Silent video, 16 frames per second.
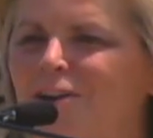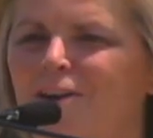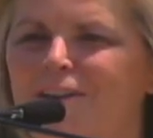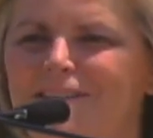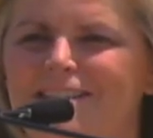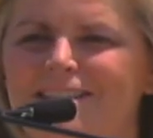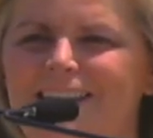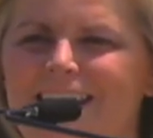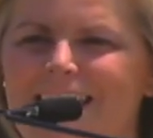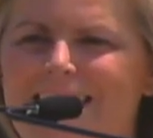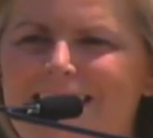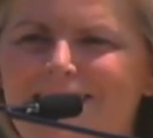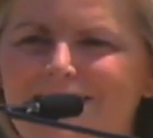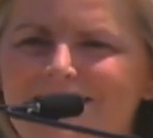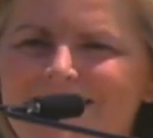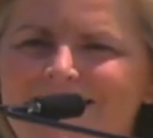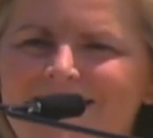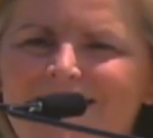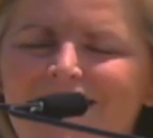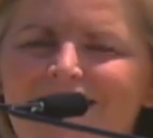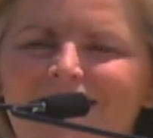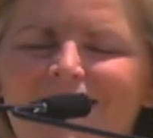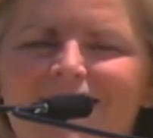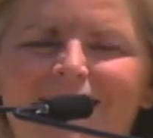on the stage
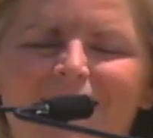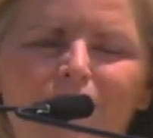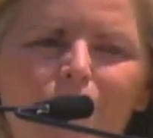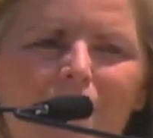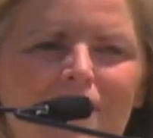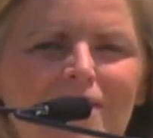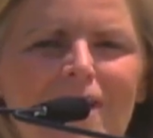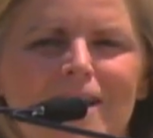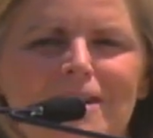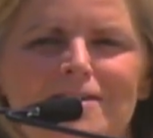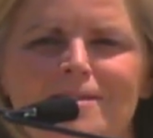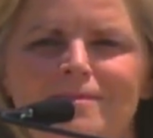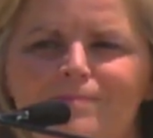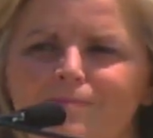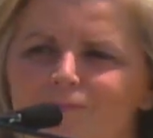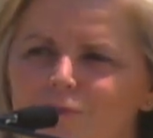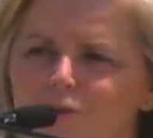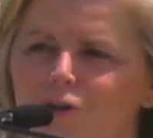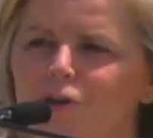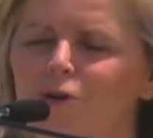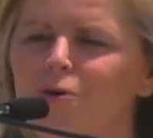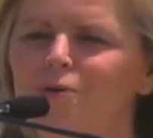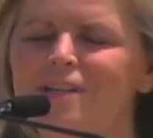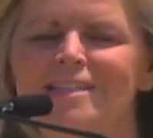uh, with us, to
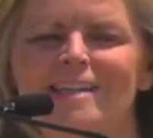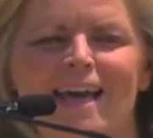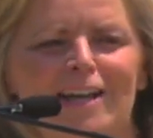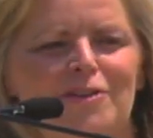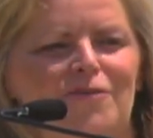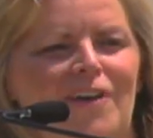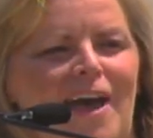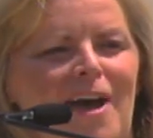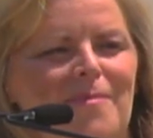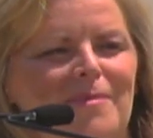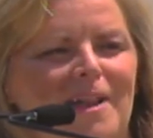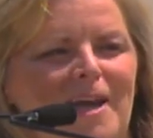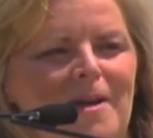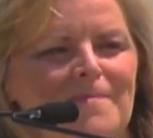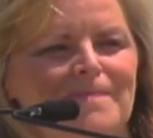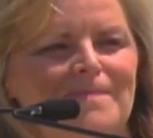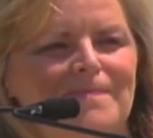you, the tennis family,